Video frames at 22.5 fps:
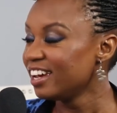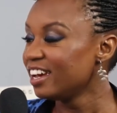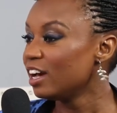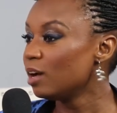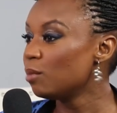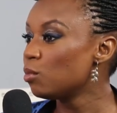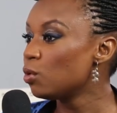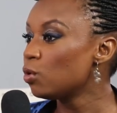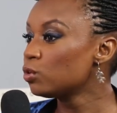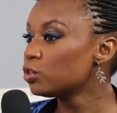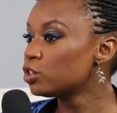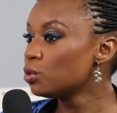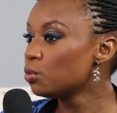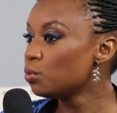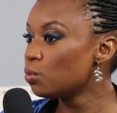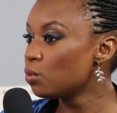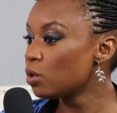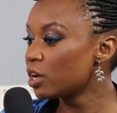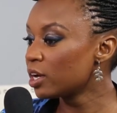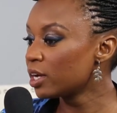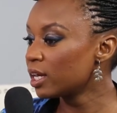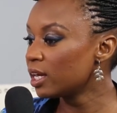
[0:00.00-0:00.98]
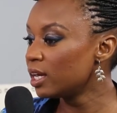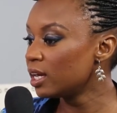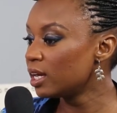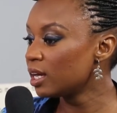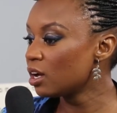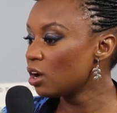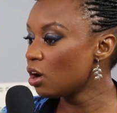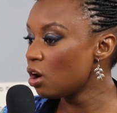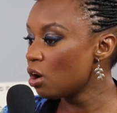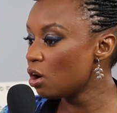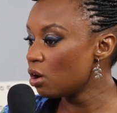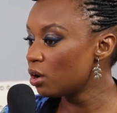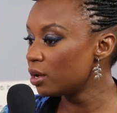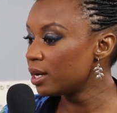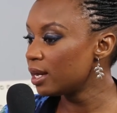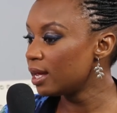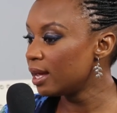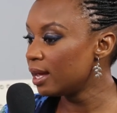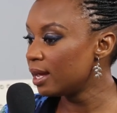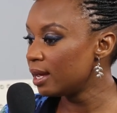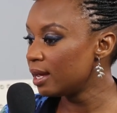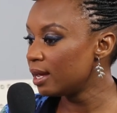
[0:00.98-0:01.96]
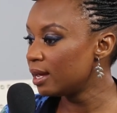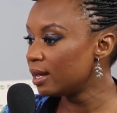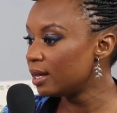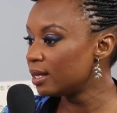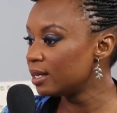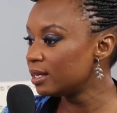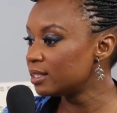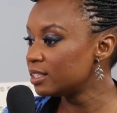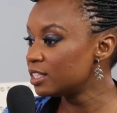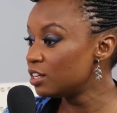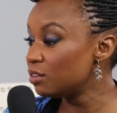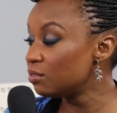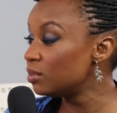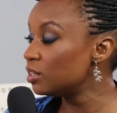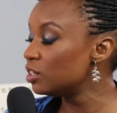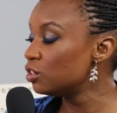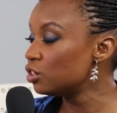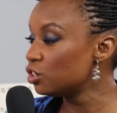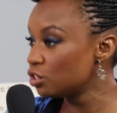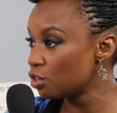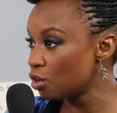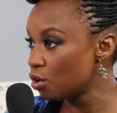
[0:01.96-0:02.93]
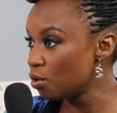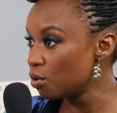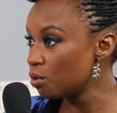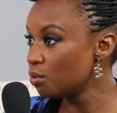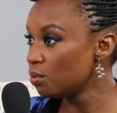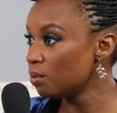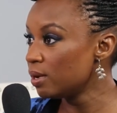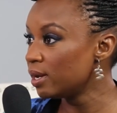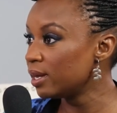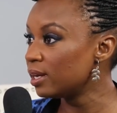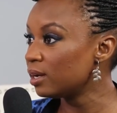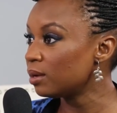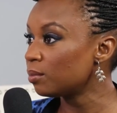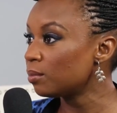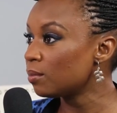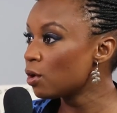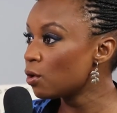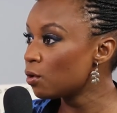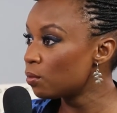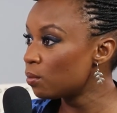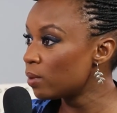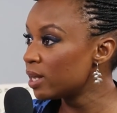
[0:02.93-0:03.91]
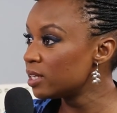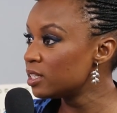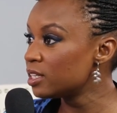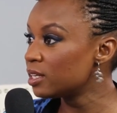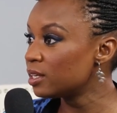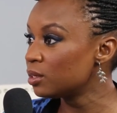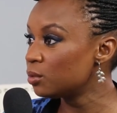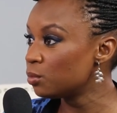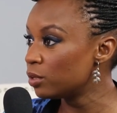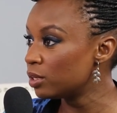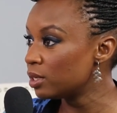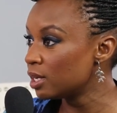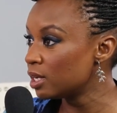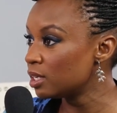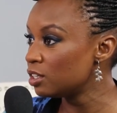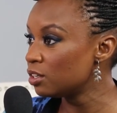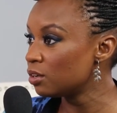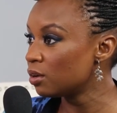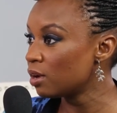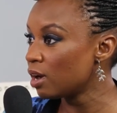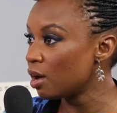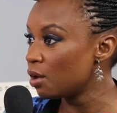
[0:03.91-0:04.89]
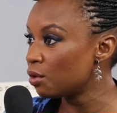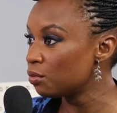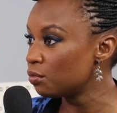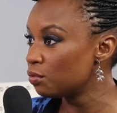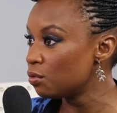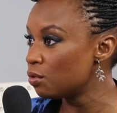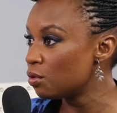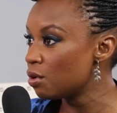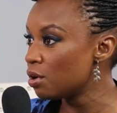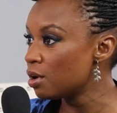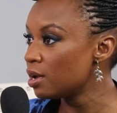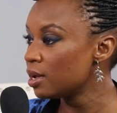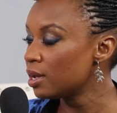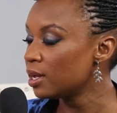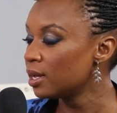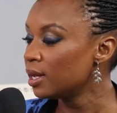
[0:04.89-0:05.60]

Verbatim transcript: I'm also working on a TV show, and I'm co writing it with Nnedi Okorafor,